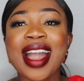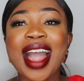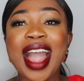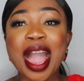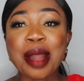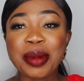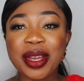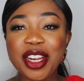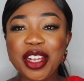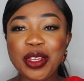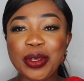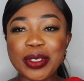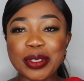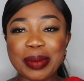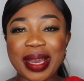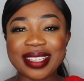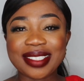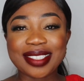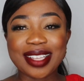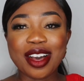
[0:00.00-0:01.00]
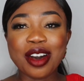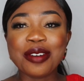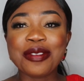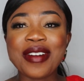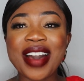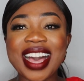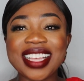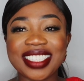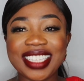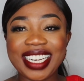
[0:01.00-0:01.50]
I'm going to use myself
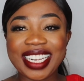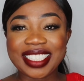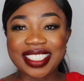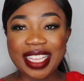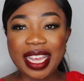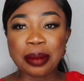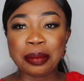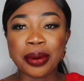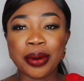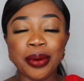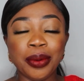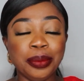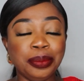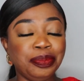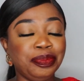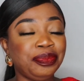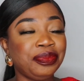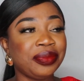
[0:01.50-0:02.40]
as an example.